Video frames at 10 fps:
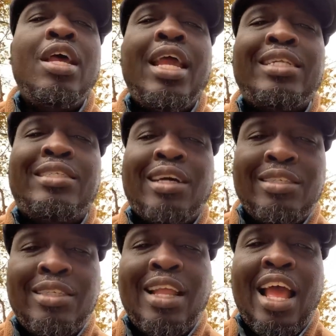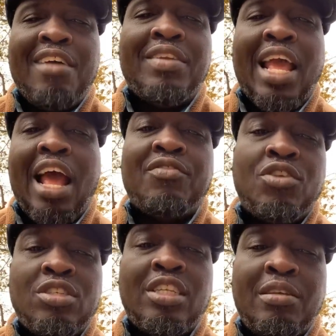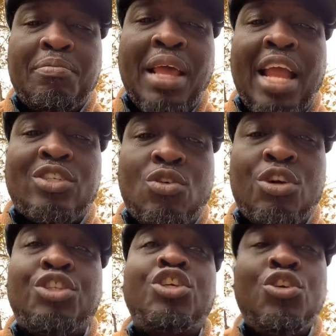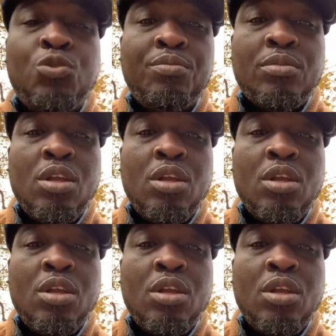it doesn't have an adverse impact on you